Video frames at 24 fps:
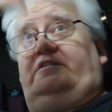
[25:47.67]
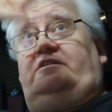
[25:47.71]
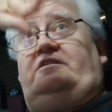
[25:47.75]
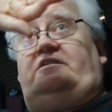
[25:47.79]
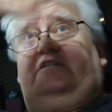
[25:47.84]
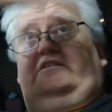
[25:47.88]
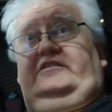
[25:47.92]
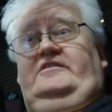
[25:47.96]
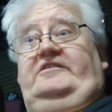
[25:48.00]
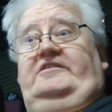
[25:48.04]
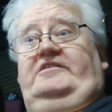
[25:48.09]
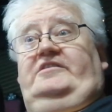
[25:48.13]

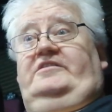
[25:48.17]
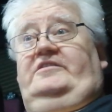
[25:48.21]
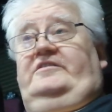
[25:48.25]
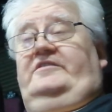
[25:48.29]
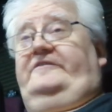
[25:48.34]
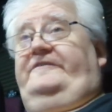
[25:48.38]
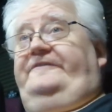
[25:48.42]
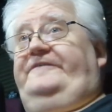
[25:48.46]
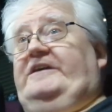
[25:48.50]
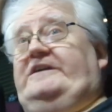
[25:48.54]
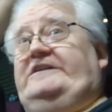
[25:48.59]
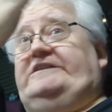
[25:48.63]

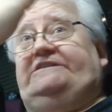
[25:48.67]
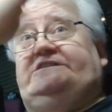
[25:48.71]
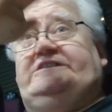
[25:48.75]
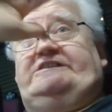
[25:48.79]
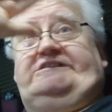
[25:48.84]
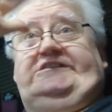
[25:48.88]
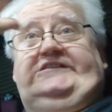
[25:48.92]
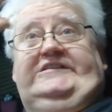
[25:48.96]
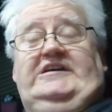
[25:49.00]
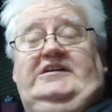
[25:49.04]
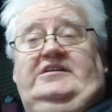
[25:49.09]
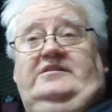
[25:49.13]
uh, things are
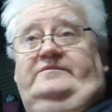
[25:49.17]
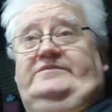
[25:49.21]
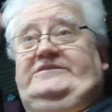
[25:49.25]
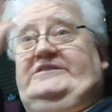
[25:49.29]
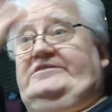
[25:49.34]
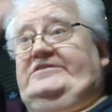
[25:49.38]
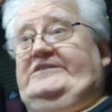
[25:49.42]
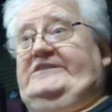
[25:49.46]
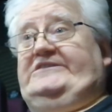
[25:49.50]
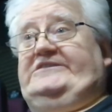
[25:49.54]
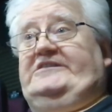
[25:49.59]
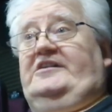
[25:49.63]
shaped
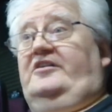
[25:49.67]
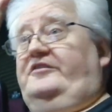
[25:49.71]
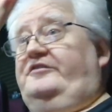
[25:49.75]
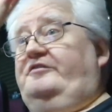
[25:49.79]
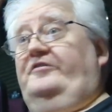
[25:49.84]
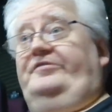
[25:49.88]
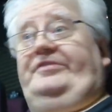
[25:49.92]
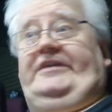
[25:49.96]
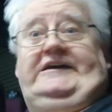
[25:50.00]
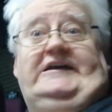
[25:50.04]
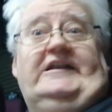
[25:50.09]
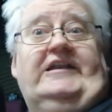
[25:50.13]
and
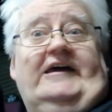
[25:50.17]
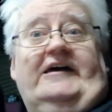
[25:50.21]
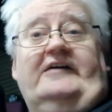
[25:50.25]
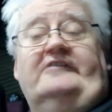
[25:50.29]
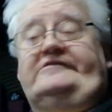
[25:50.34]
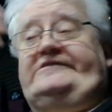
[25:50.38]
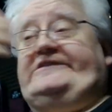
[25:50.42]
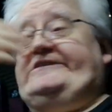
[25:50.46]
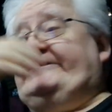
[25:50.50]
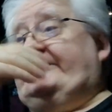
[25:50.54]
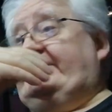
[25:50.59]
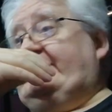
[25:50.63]
designed on the
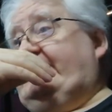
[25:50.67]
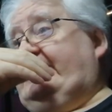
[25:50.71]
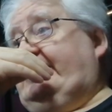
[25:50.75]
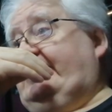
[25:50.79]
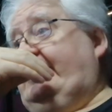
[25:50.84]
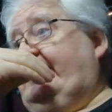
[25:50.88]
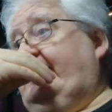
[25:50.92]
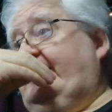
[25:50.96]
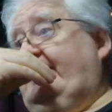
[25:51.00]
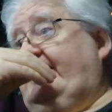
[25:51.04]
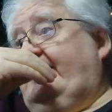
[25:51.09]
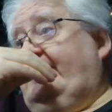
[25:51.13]
Cloud
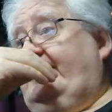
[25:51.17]
City.